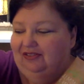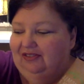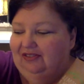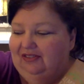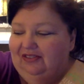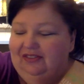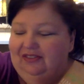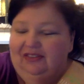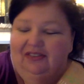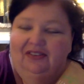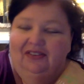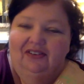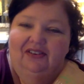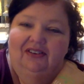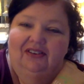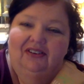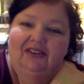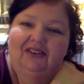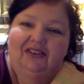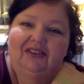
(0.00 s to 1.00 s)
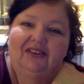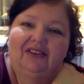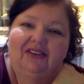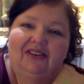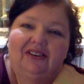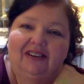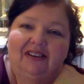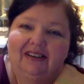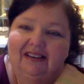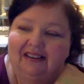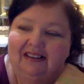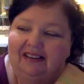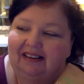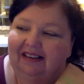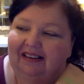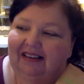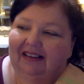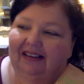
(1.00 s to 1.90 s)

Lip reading: Nobody speaks.